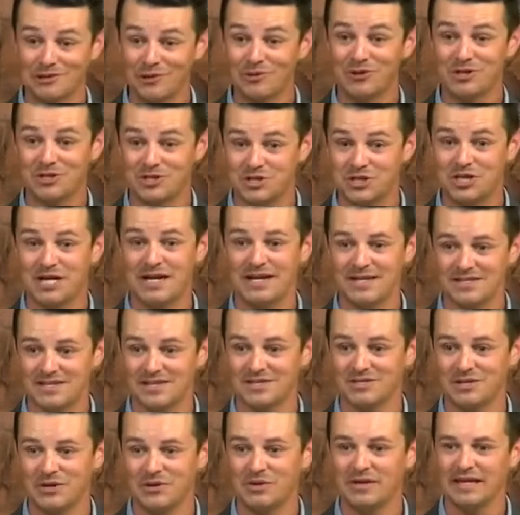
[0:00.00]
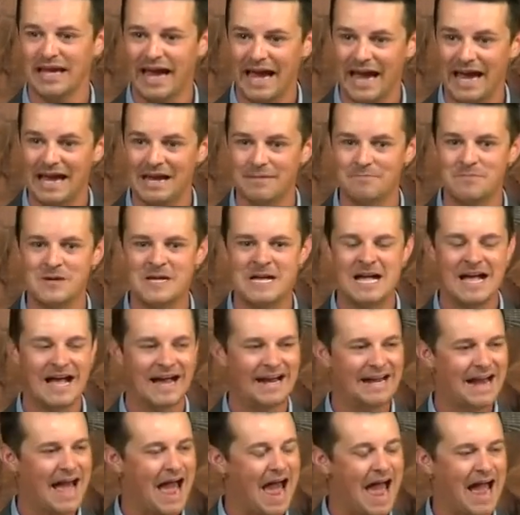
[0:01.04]
the Lord Jesus, who came
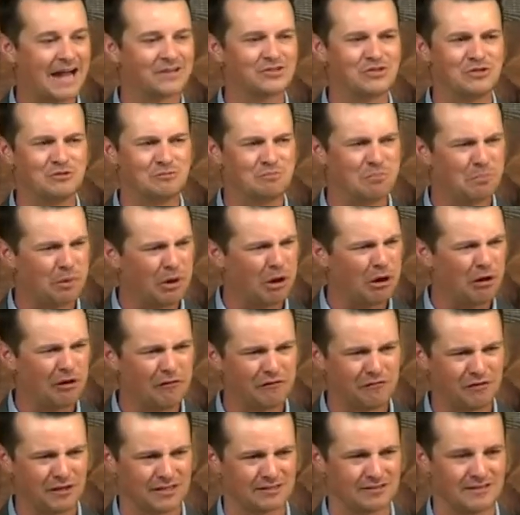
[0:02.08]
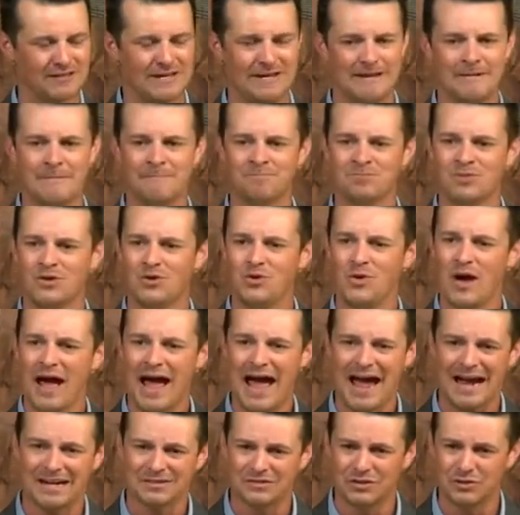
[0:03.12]
and acted perfectly, who
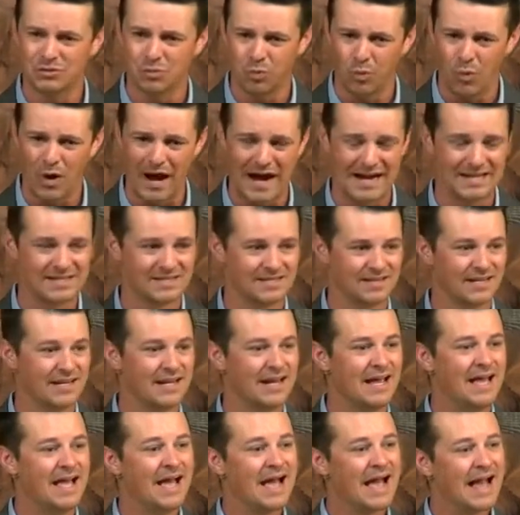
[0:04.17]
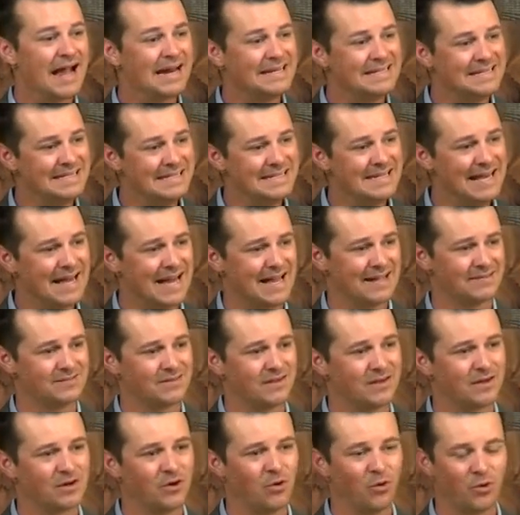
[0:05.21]
acted wisely, and yet,
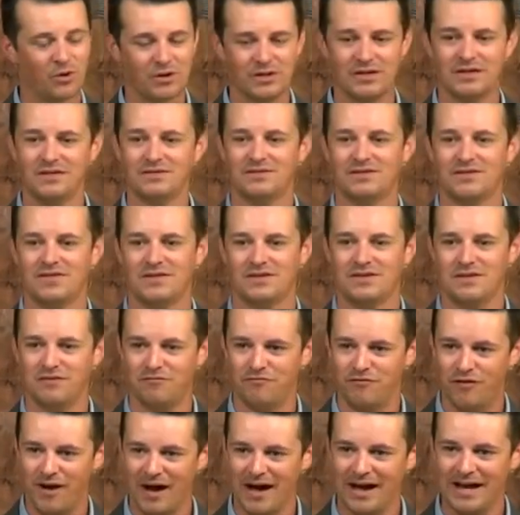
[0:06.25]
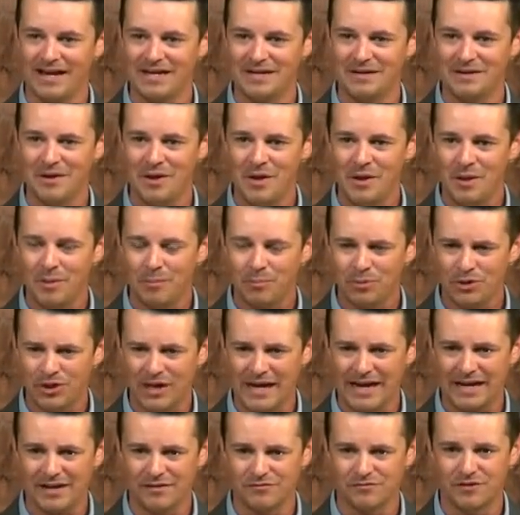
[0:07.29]
according to the divine
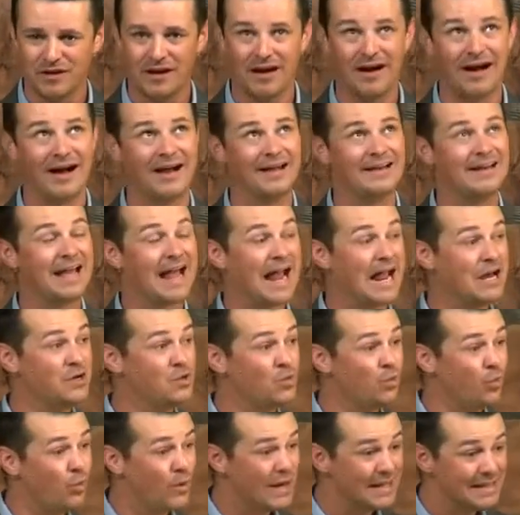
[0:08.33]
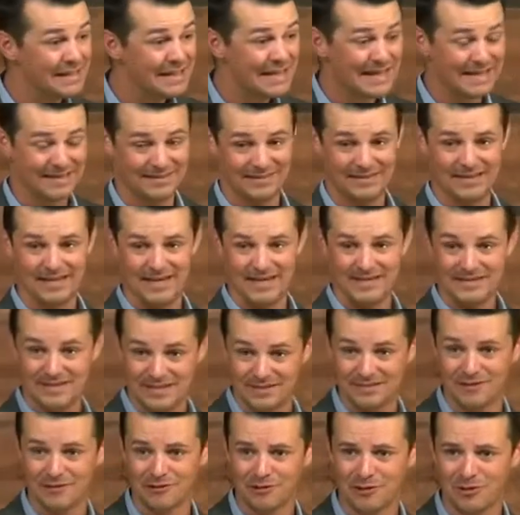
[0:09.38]
plan of God, and willingly
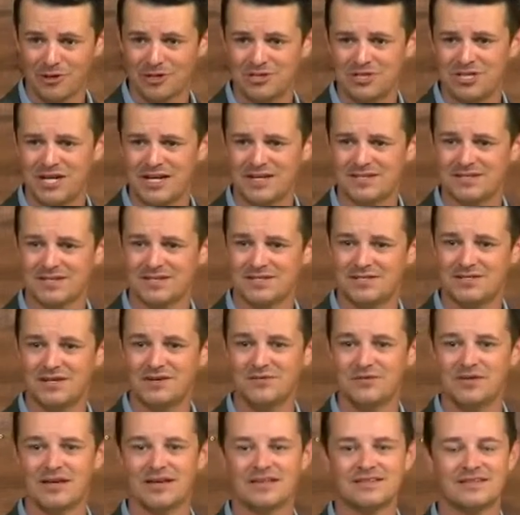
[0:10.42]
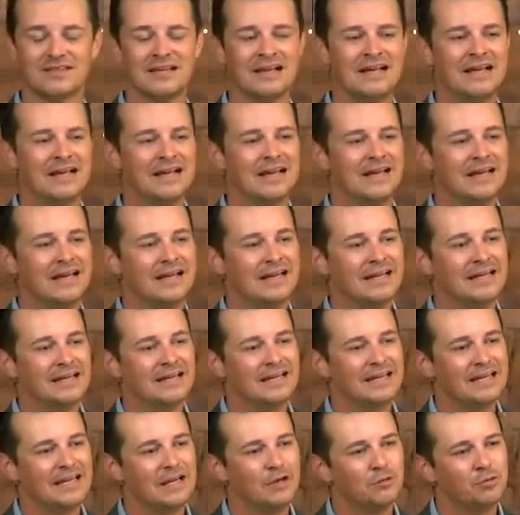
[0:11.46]
did the Lord Jesus do this,
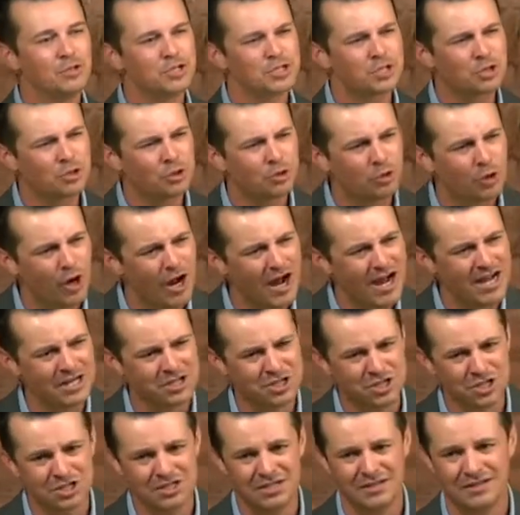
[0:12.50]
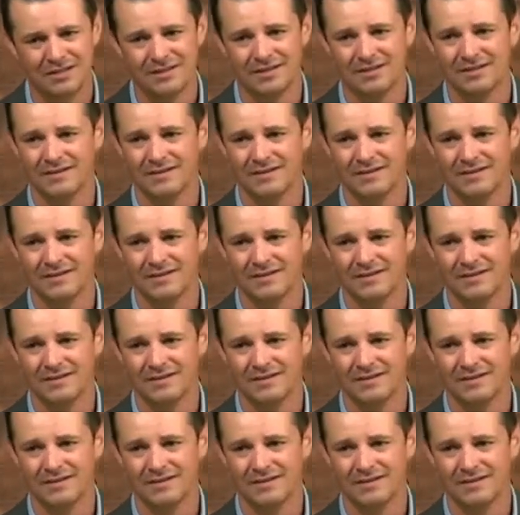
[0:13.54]
he was crushed